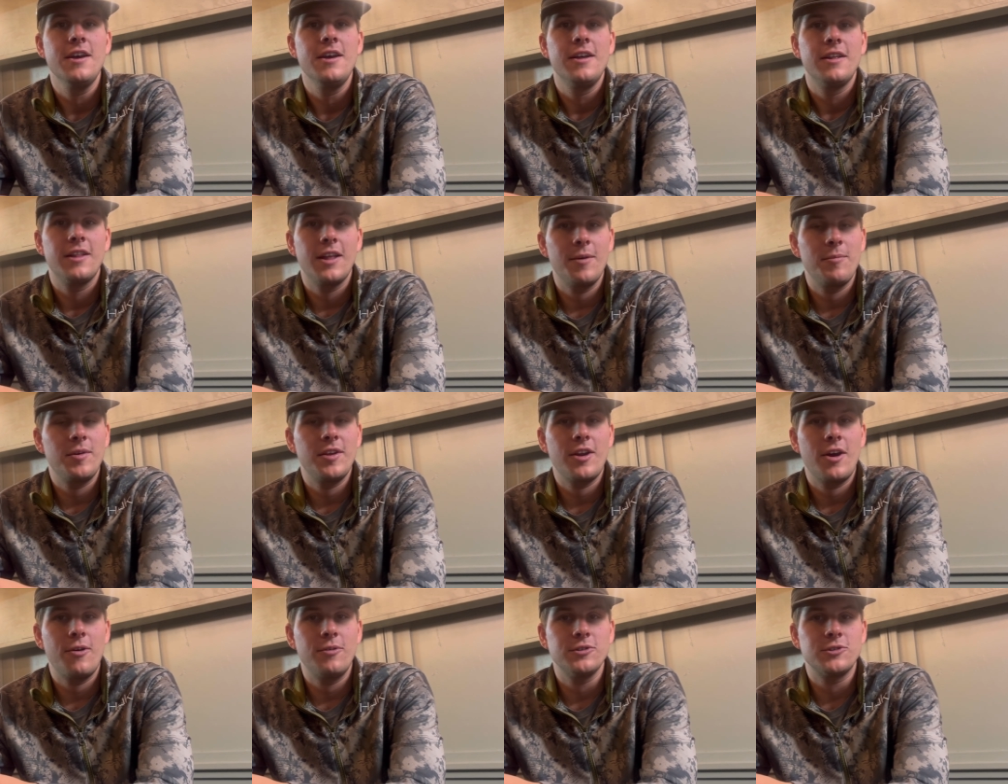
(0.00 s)
let me
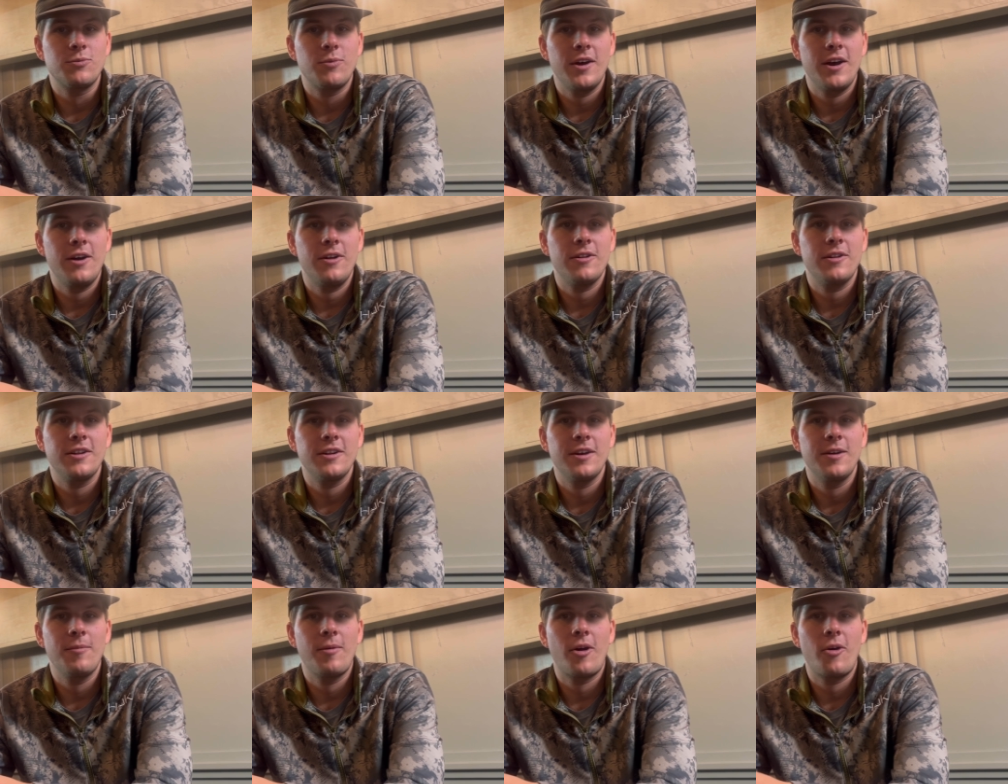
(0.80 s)
know as well.
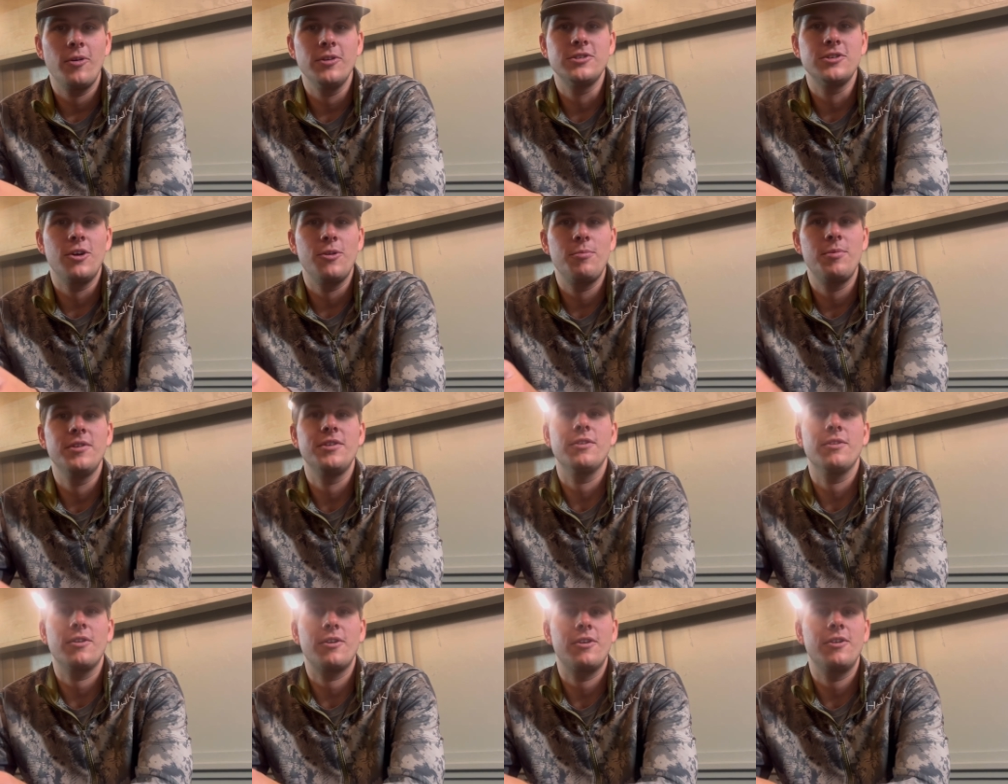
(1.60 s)
I'm always open
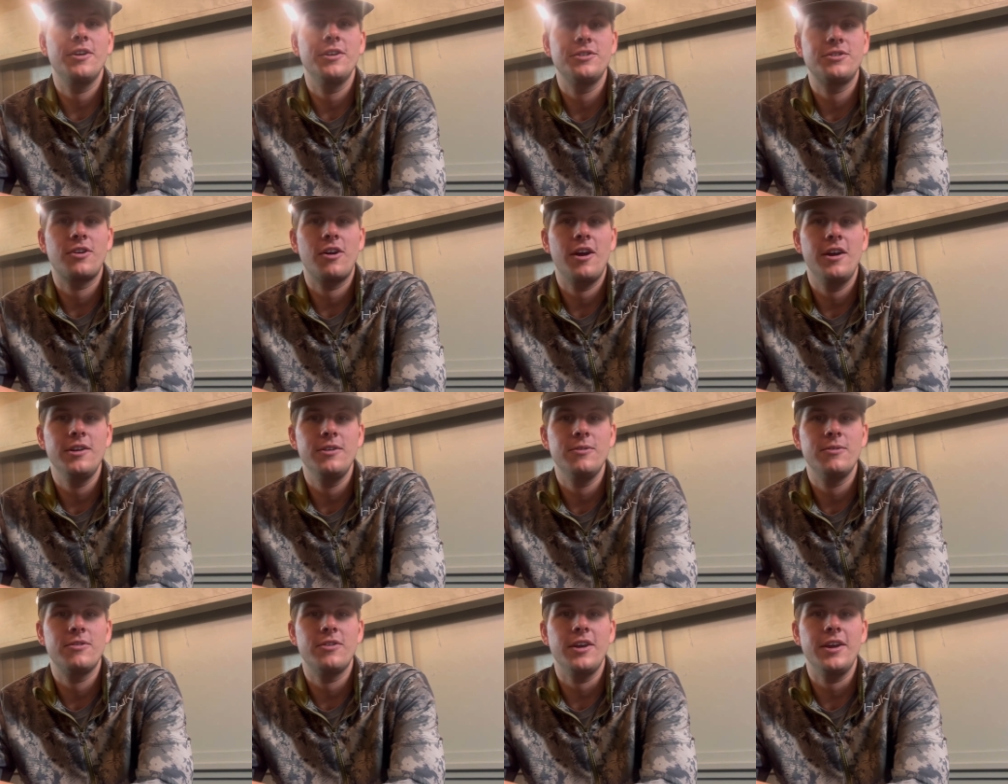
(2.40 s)
to learn and try
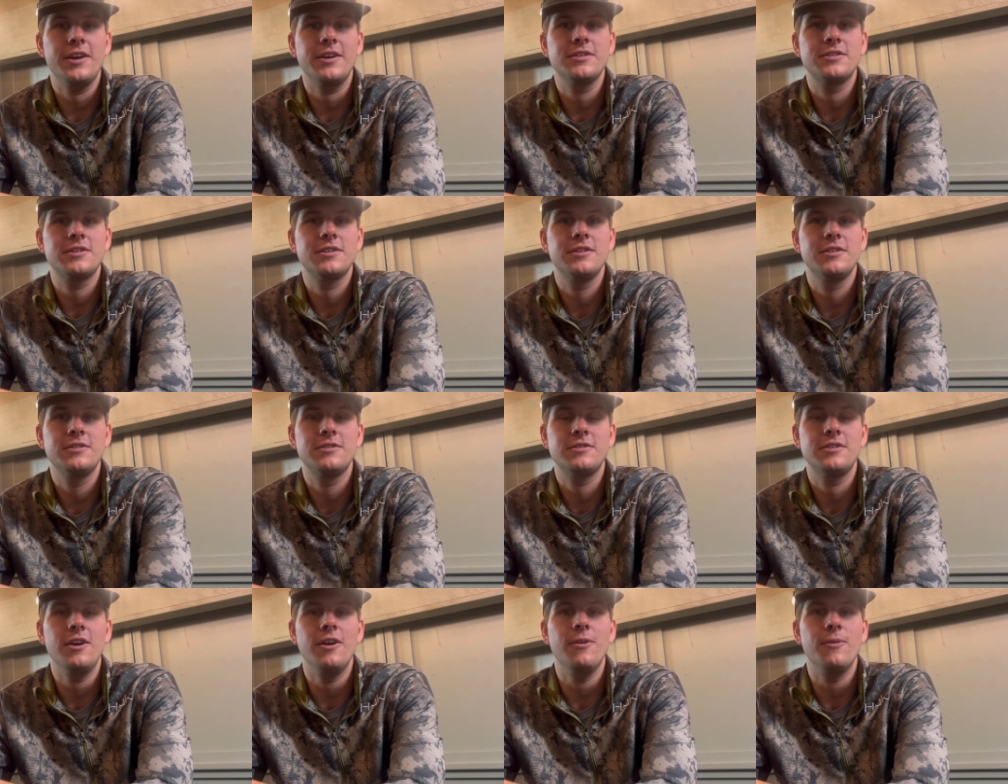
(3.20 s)
new things,
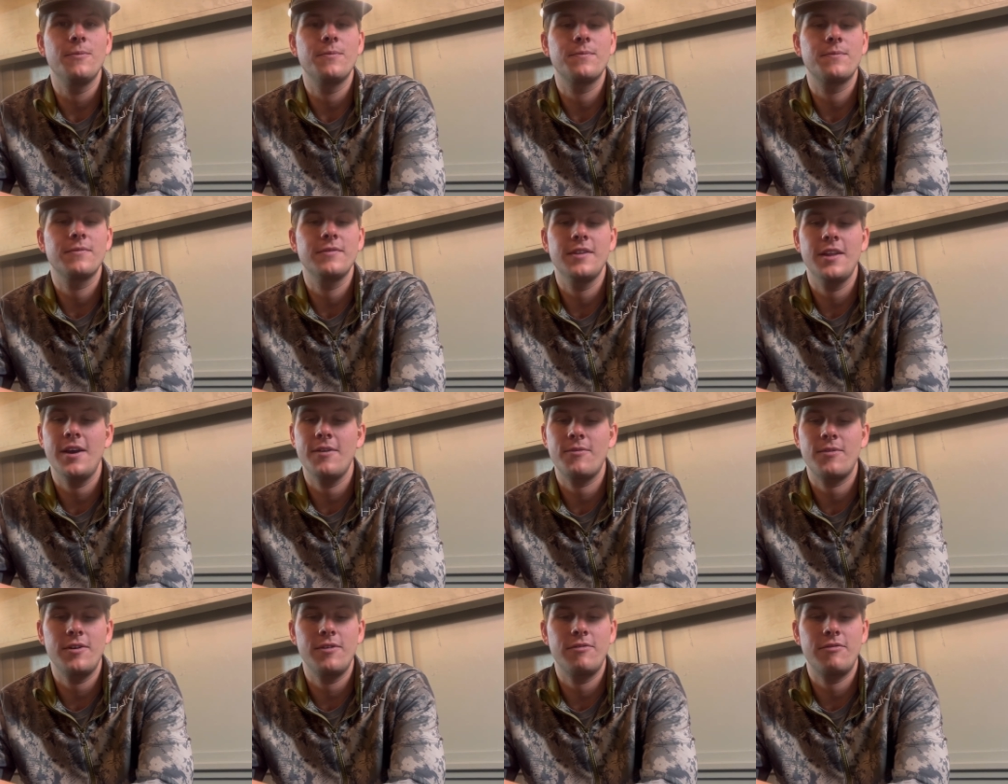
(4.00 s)
so
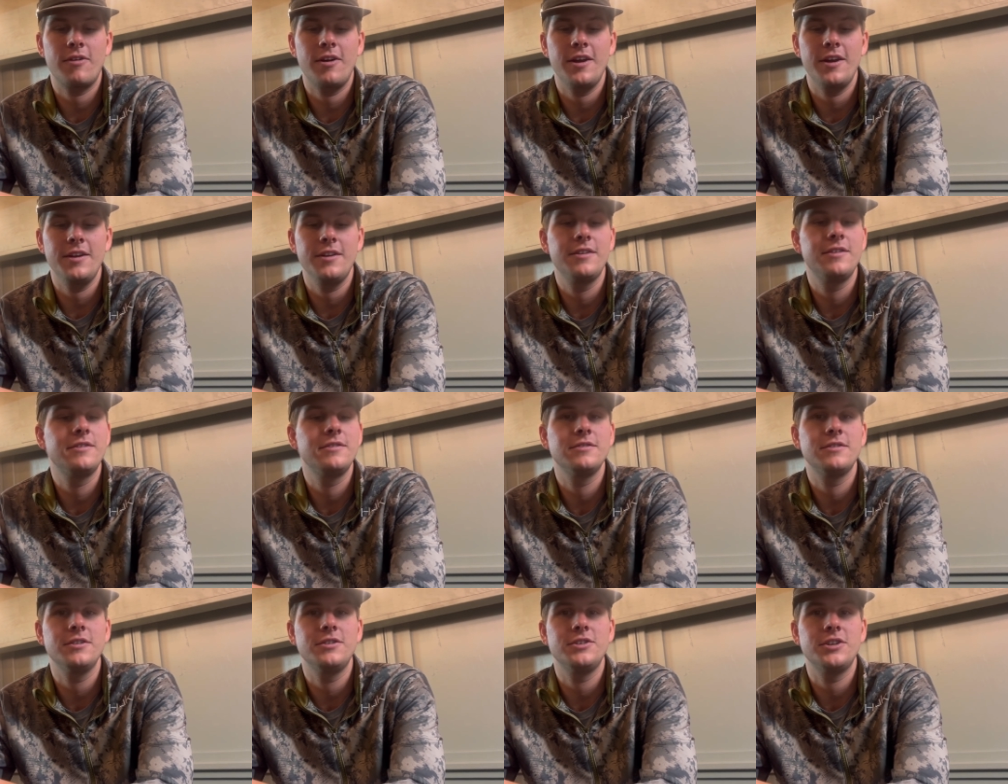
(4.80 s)
never afraid
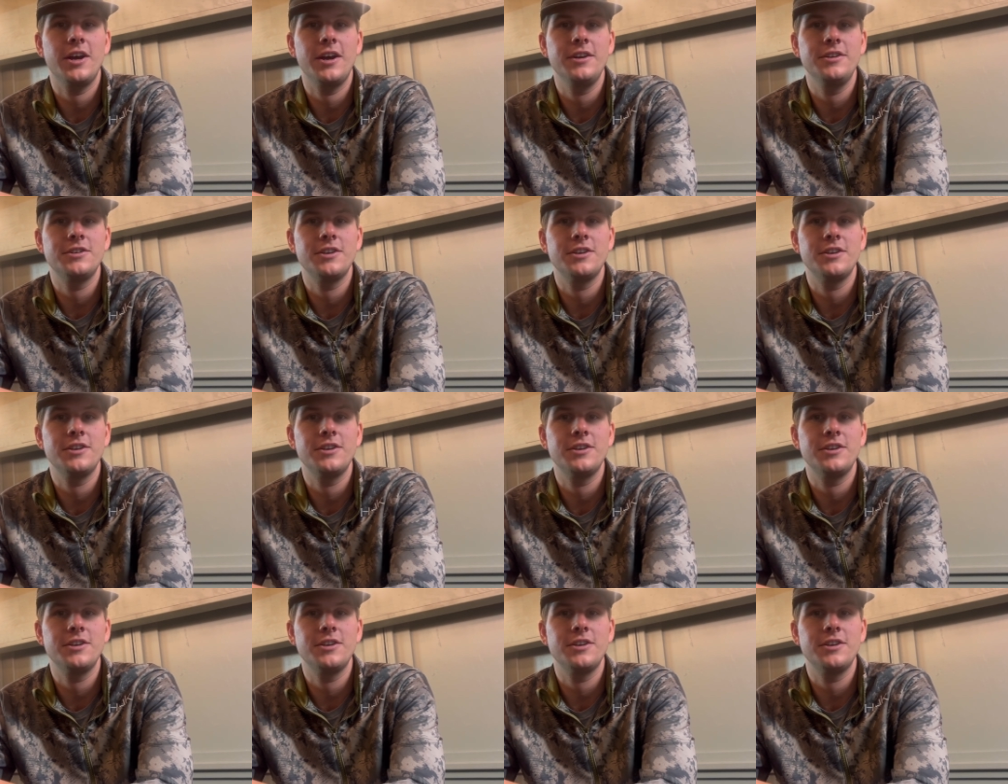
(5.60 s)
to change